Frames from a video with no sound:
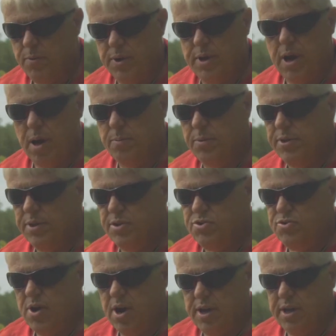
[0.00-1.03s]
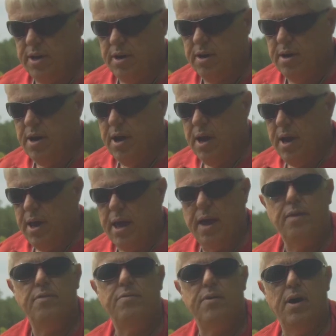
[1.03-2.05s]
would come with their truck here
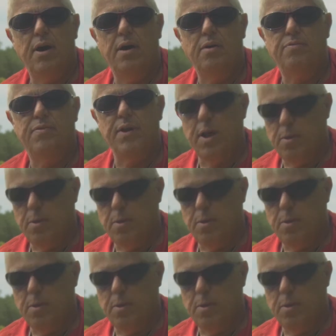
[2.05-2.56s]
and fill